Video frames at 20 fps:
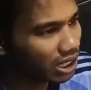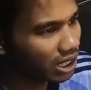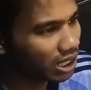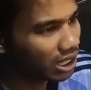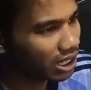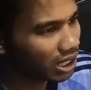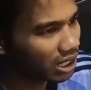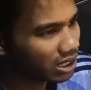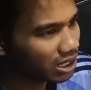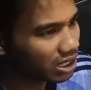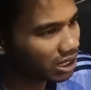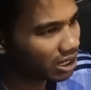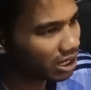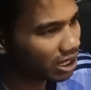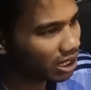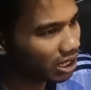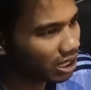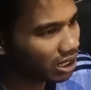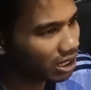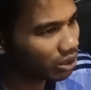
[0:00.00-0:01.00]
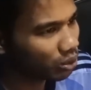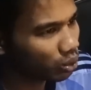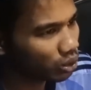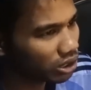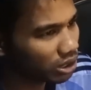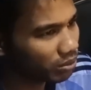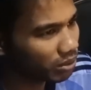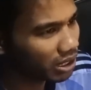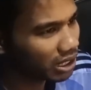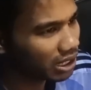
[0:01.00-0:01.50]
enhanced
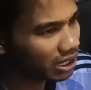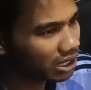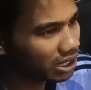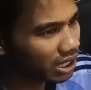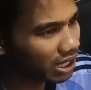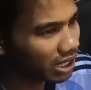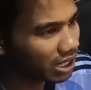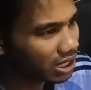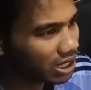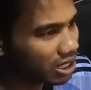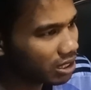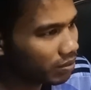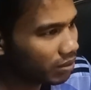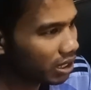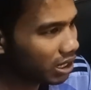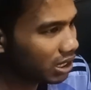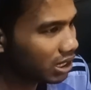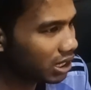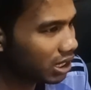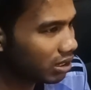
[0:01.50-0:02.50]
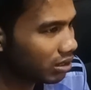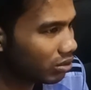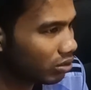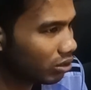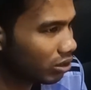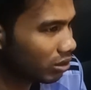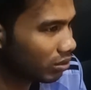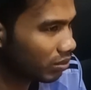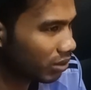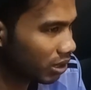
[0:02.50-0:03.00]
usability, accessibility, and
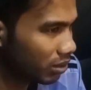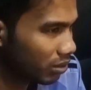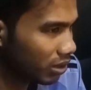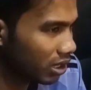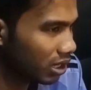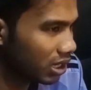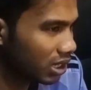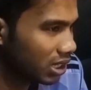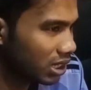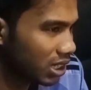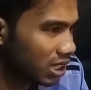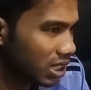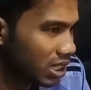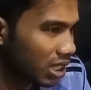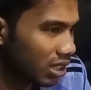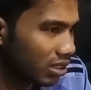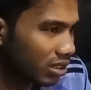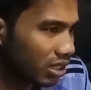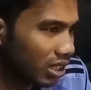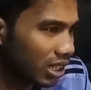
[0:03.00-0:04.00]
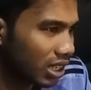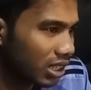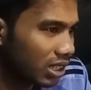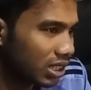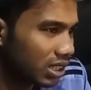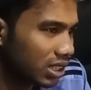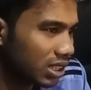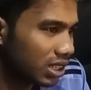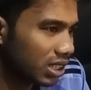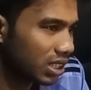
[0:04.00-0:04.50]
comfortability. This article
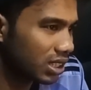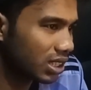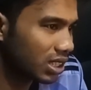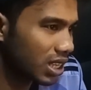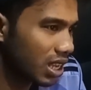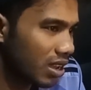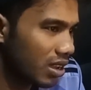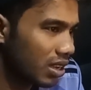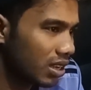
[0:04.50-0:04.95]
addresses this